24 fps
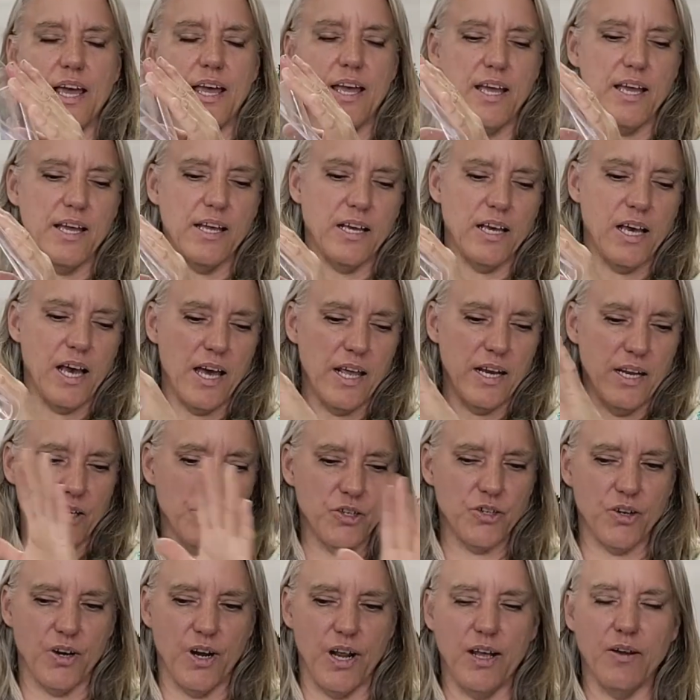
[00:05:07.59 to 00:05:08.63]
a cutting
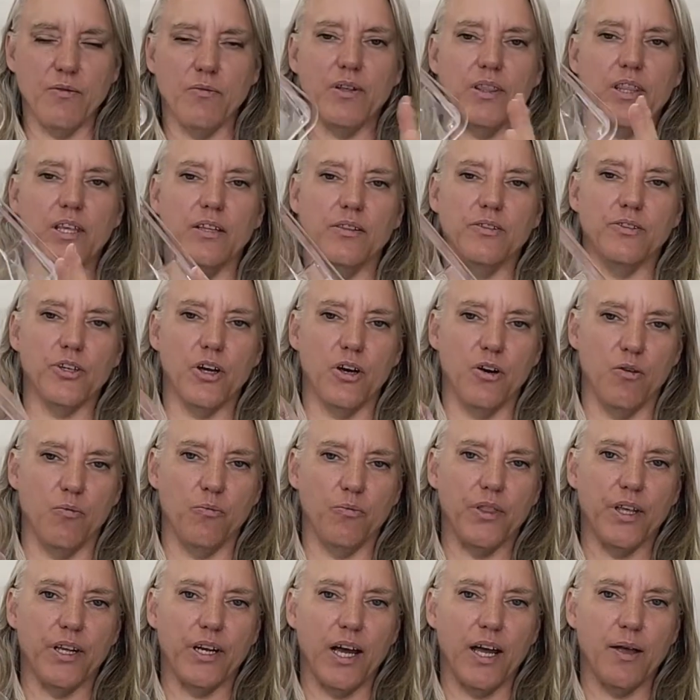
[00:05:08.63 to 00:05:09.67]
tray with a
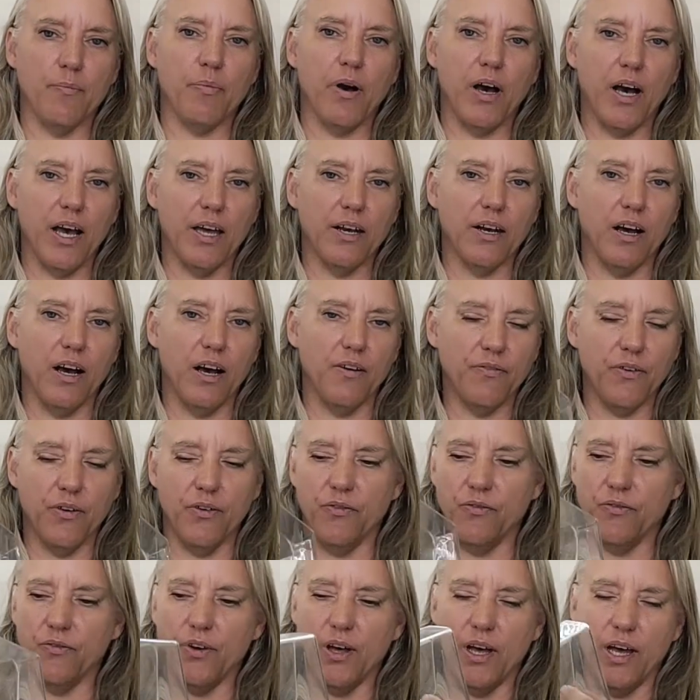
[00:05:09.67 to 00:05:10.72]
dome that I bought off
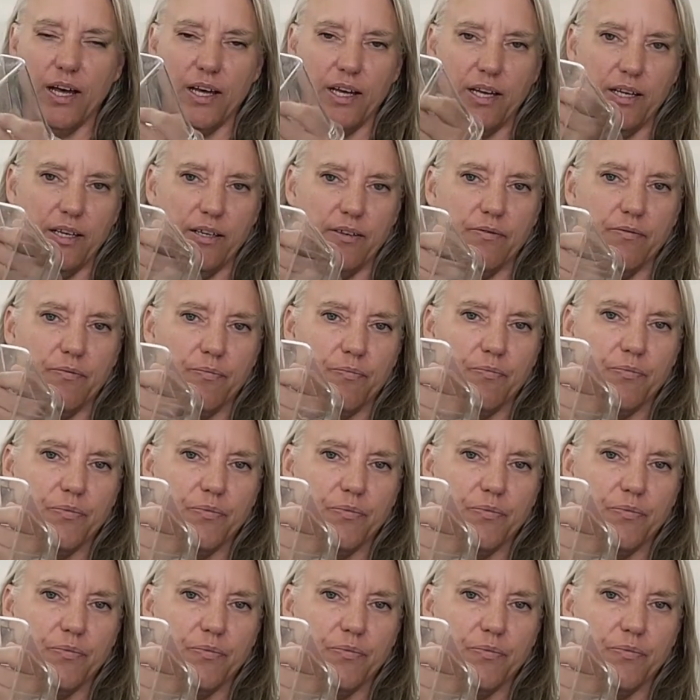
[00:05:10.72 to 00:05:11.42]
of I